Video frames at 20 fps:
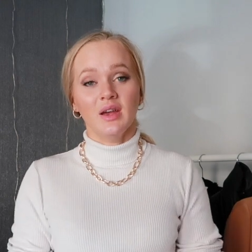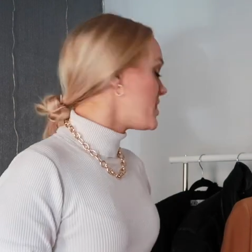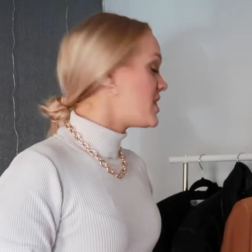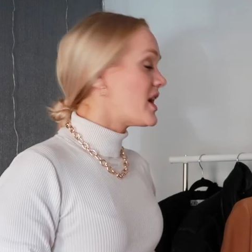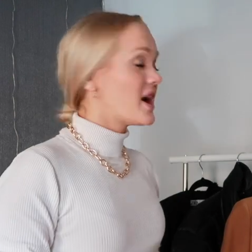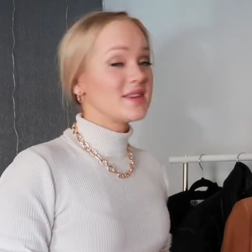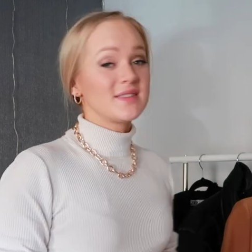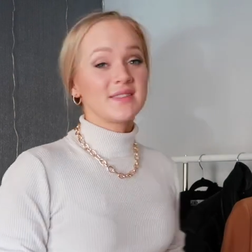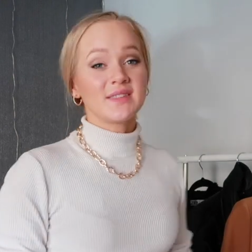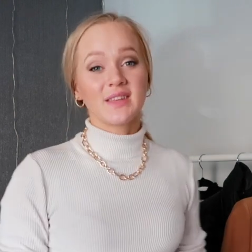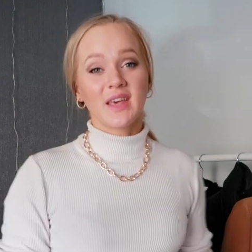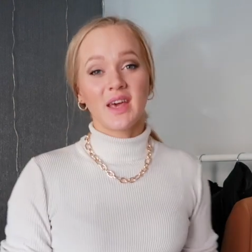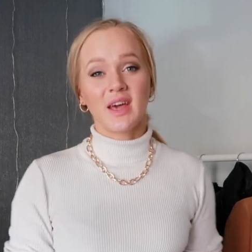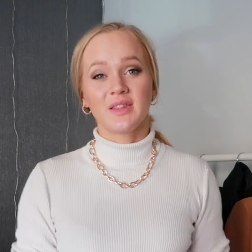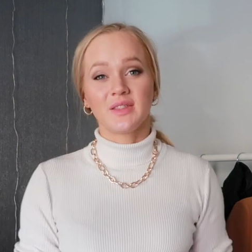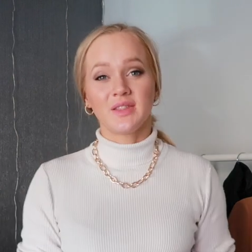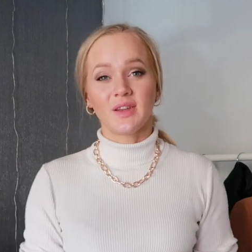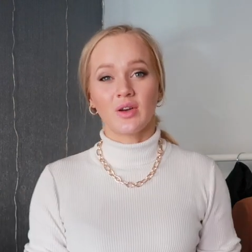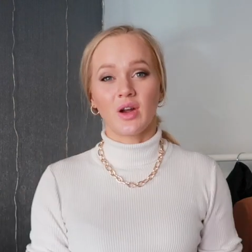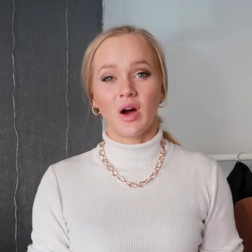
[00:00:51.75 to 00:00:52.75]
That
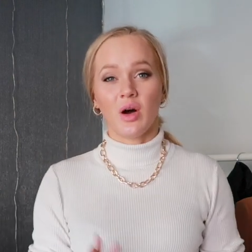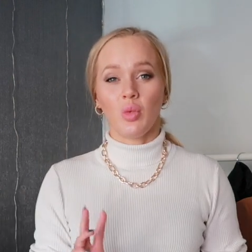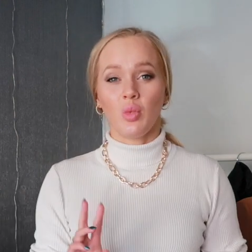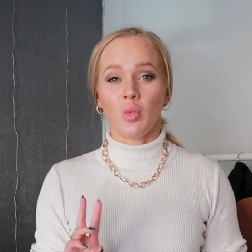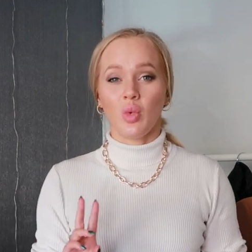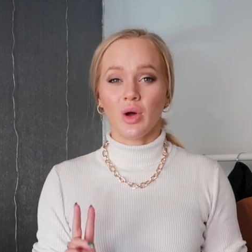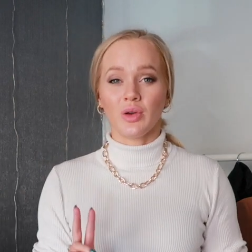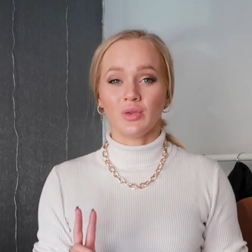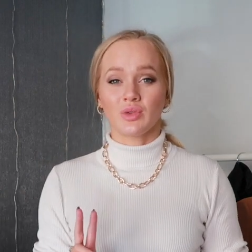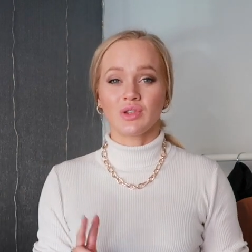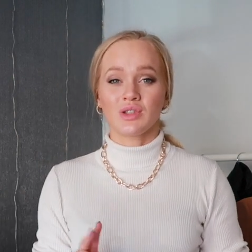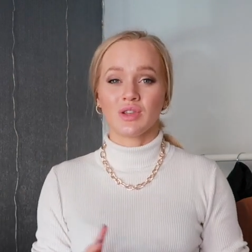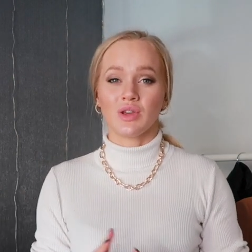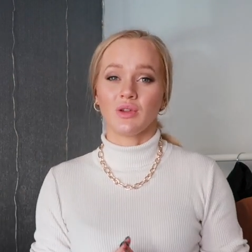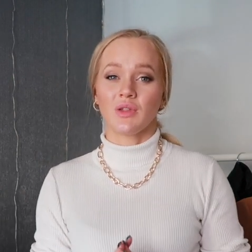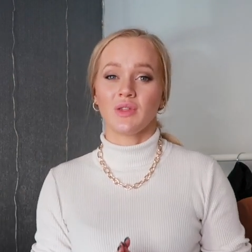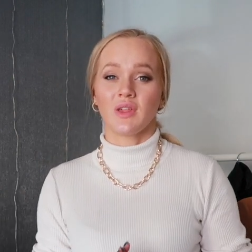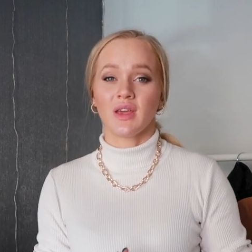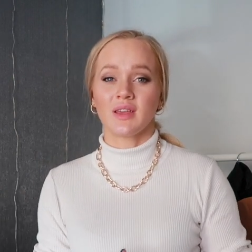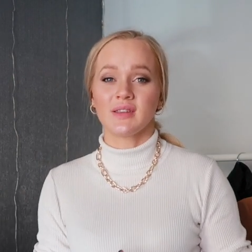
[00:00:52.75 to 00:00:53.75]
said, there are one or
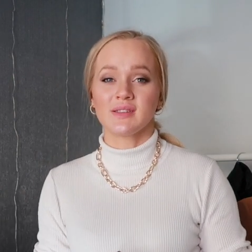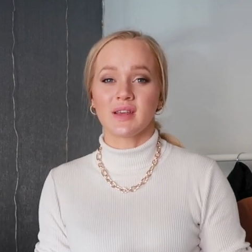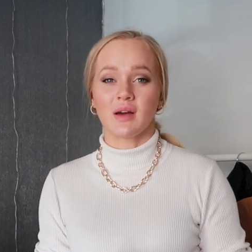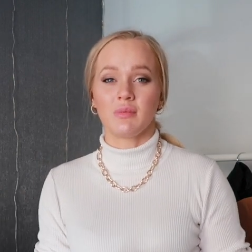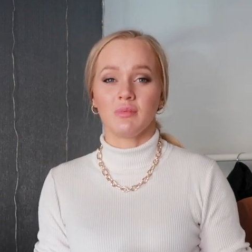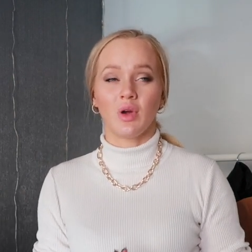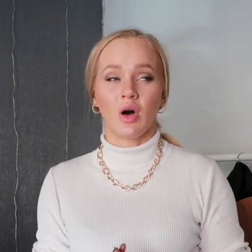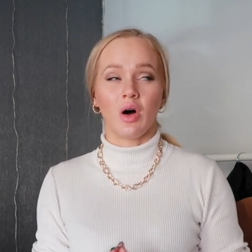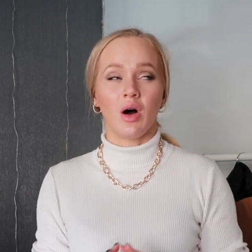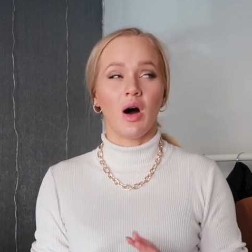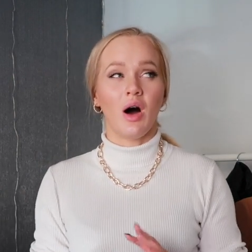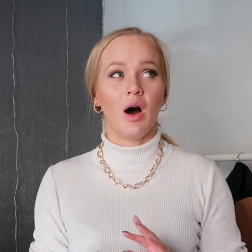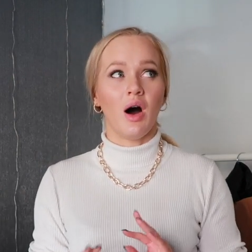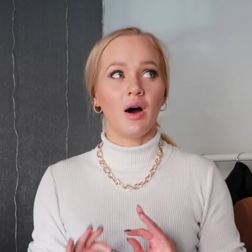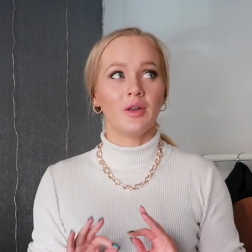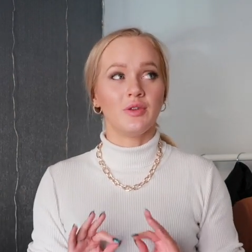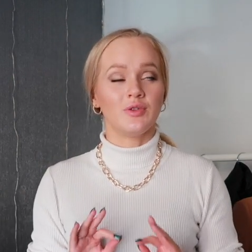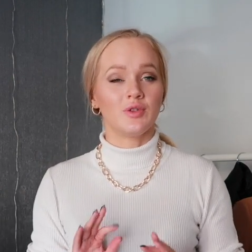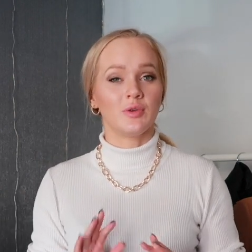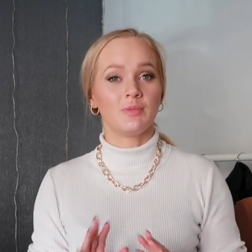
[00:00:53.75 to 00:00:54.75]
two things I'm not
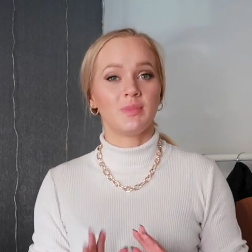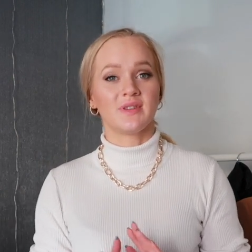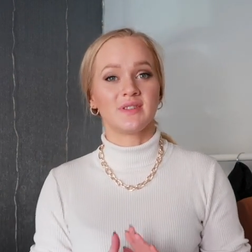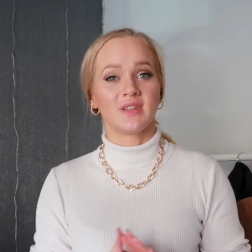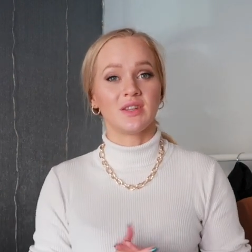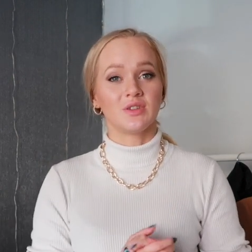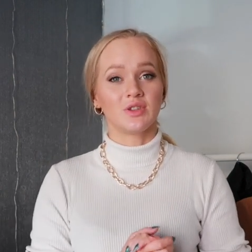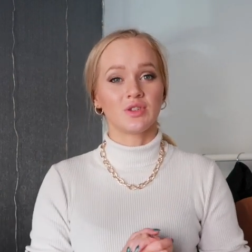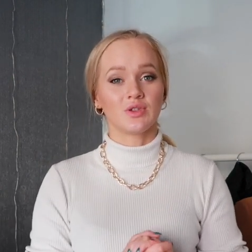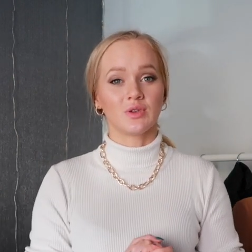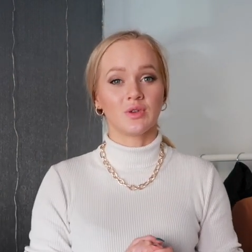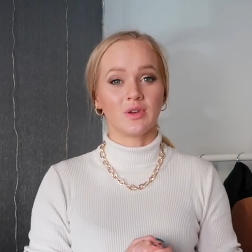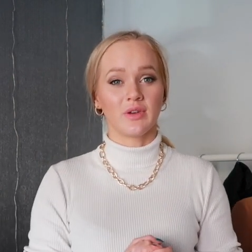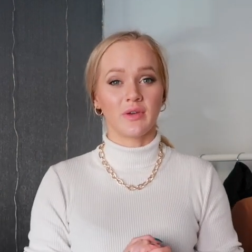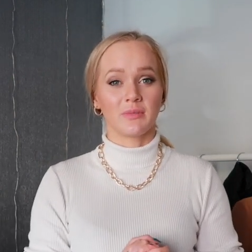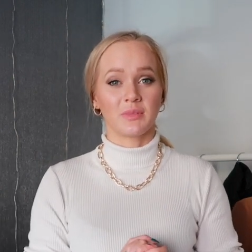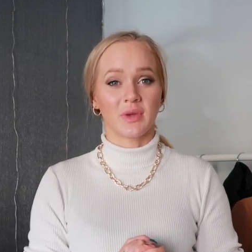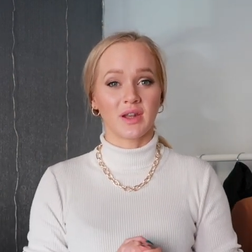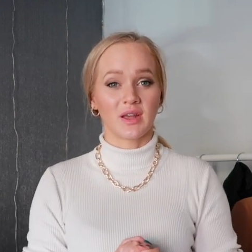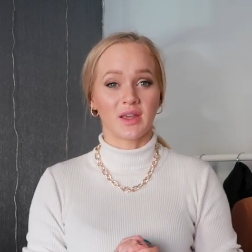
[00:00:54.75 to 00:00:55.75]
100% sure if
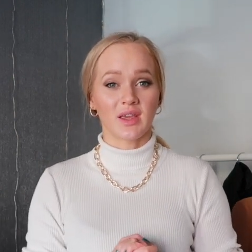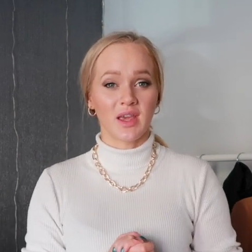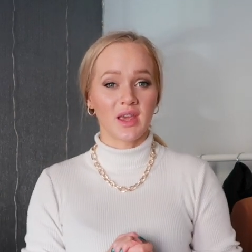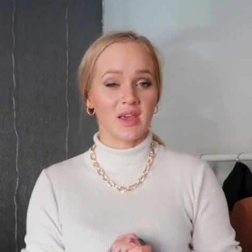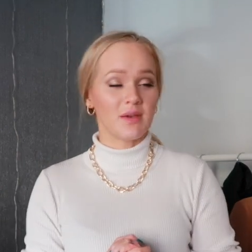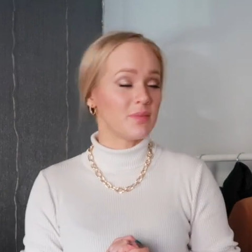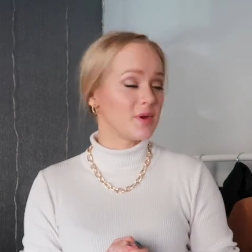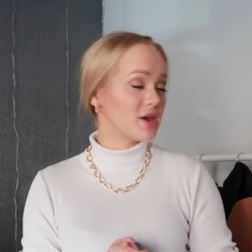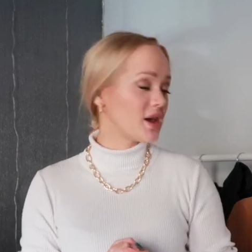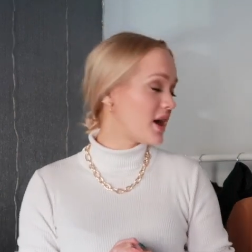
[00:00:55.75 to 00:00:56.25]
I'm going to keep